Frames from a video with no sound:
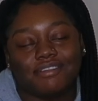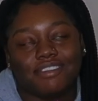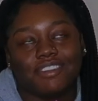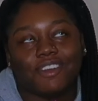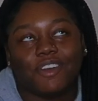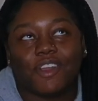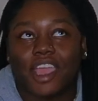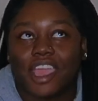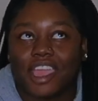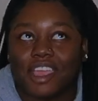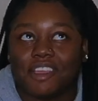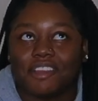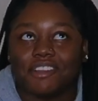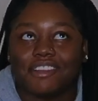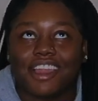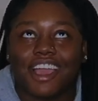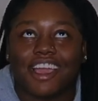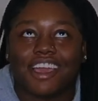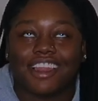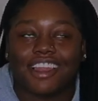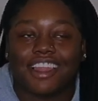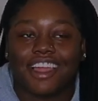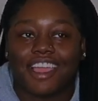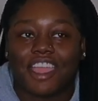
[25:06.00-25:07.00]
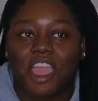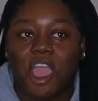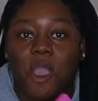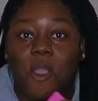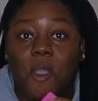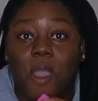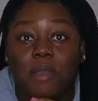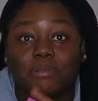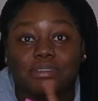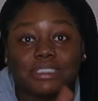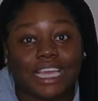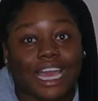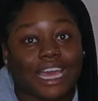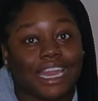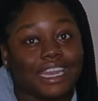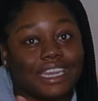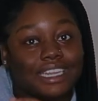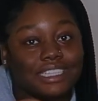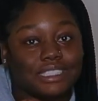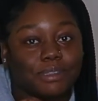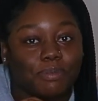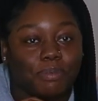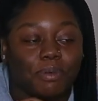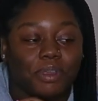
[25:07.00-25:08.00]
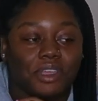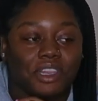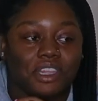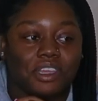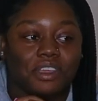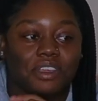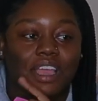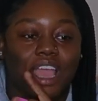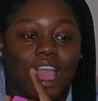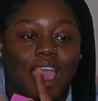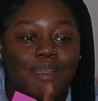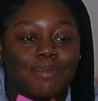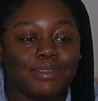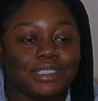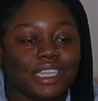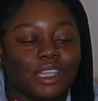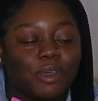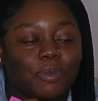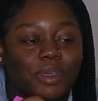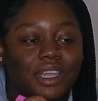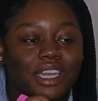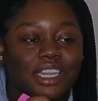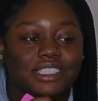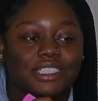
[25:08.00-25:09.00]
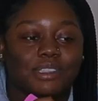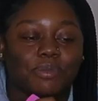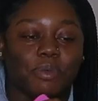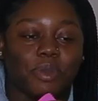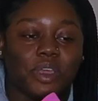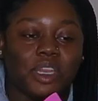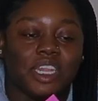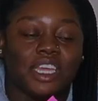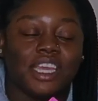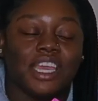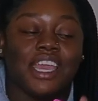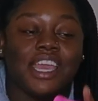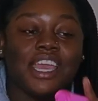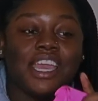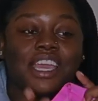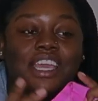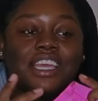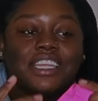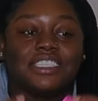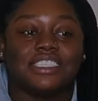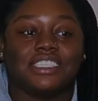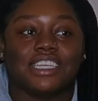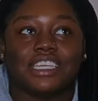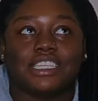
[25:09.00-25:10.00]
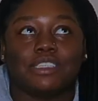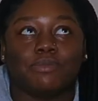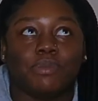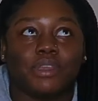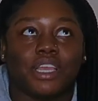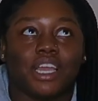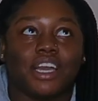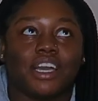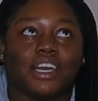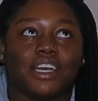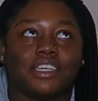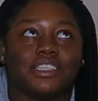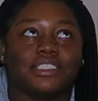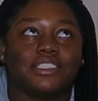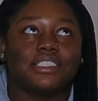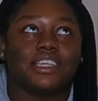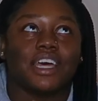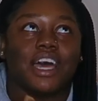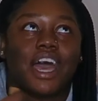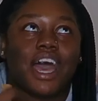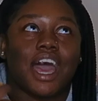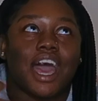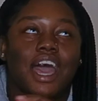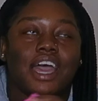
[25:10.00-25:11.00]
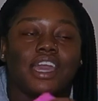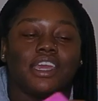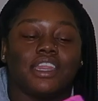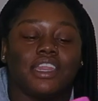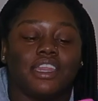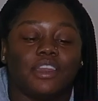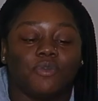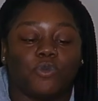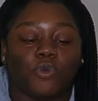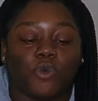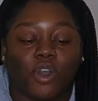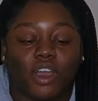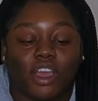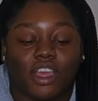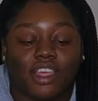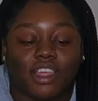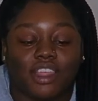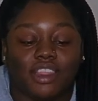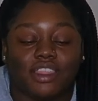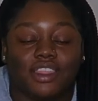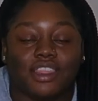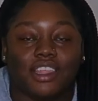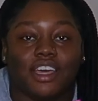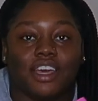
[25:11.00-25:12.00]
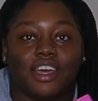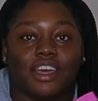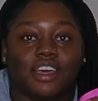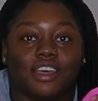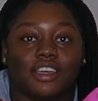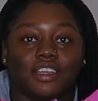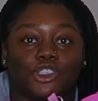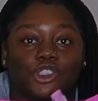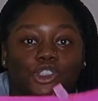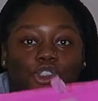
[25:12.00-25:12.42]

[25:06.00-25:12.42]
okay, not gonna lie y'all, I was kind of disappointed. I was a little bit disappointed just because I didn't want the